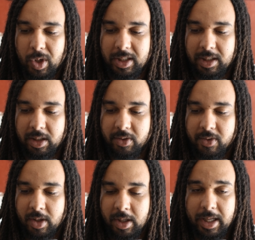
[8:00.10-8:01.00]
what it
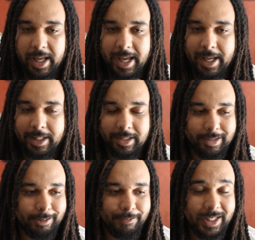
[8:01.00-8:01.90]
is
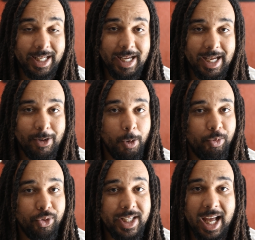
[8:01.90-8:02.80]
and yeah
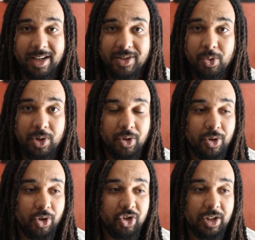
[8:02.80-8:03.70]
hopefully i'll see you in the
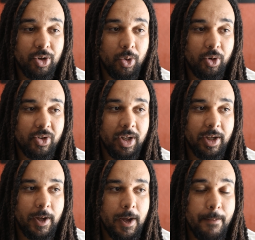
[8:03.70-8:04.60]
coaching calls
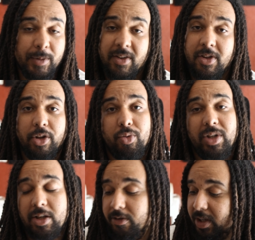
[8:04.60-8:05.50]
um, this is not
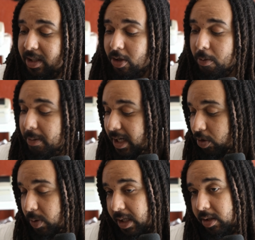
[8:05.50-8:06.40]
today's video by
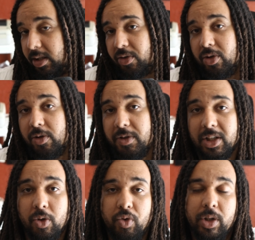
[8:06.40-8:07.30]
the way there's not a
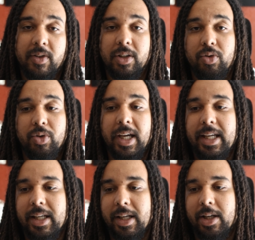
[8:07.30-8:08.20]
video releasing
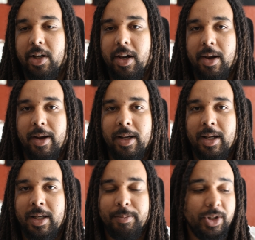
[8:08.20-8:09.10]
today
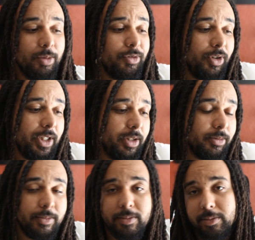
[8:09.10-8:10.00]
uh, but hopefully